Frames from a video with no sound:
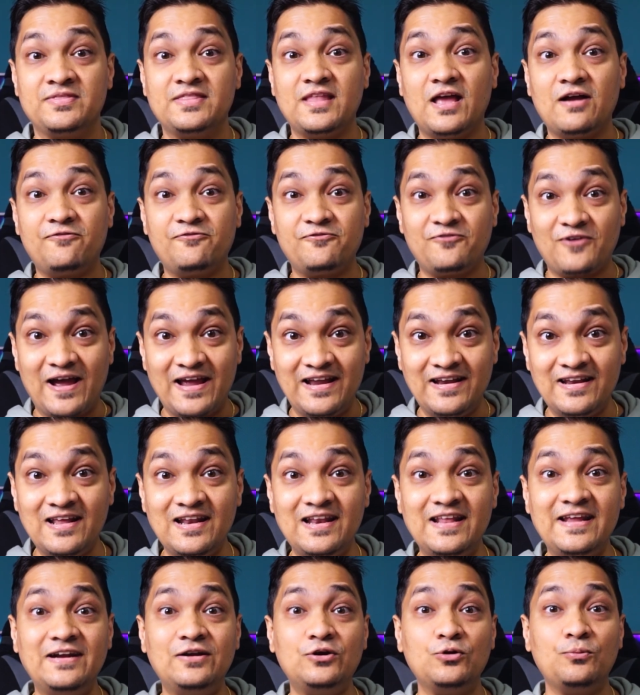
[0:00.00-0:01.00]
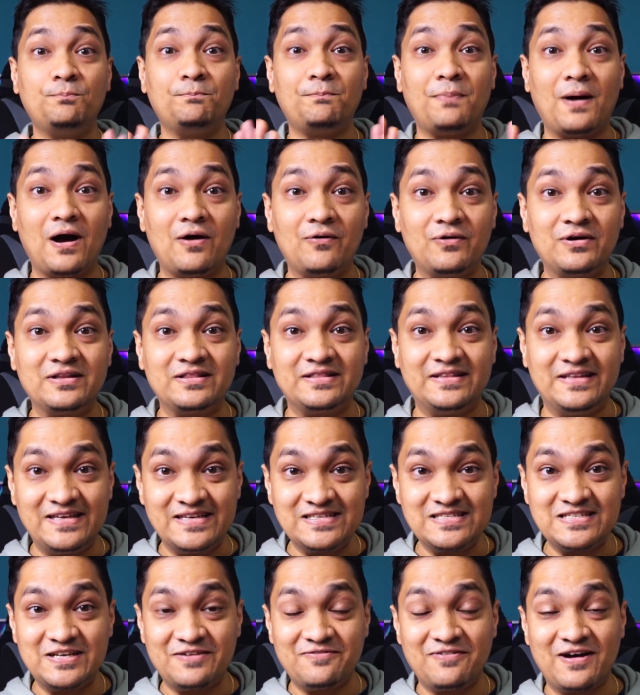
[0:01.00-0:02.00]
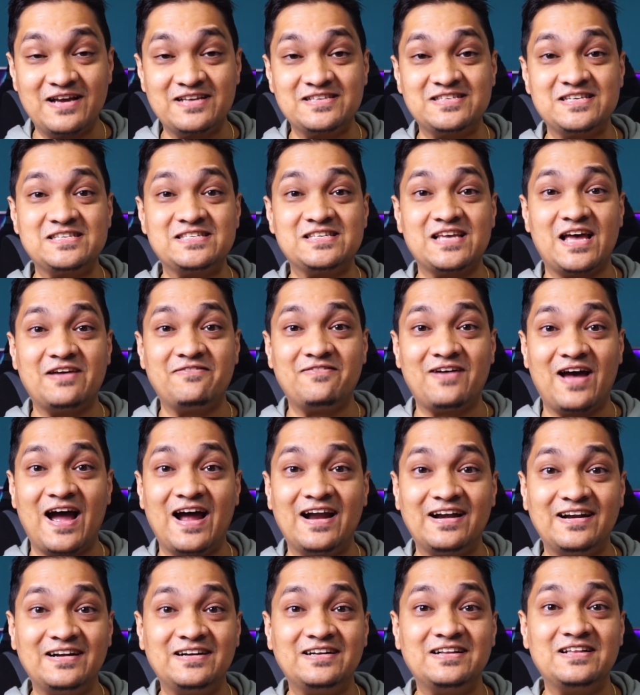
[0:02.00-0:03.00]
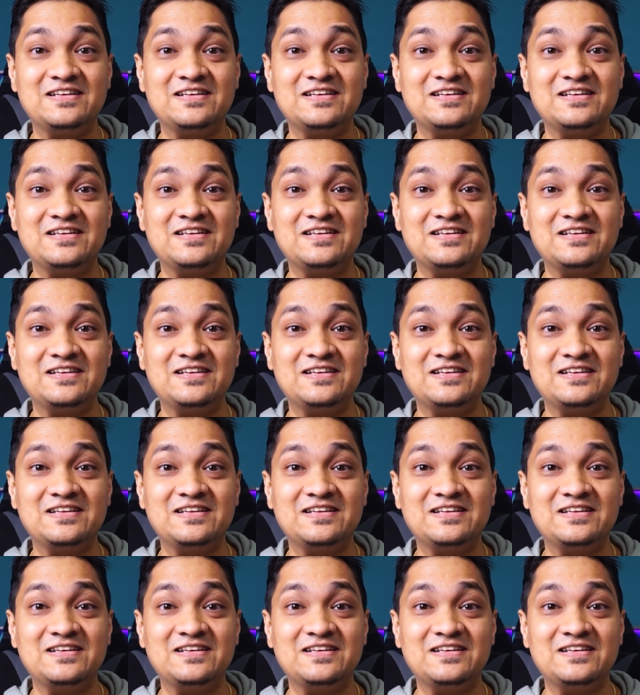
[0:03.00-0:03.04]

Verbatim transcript: Now finally to power these devices I have added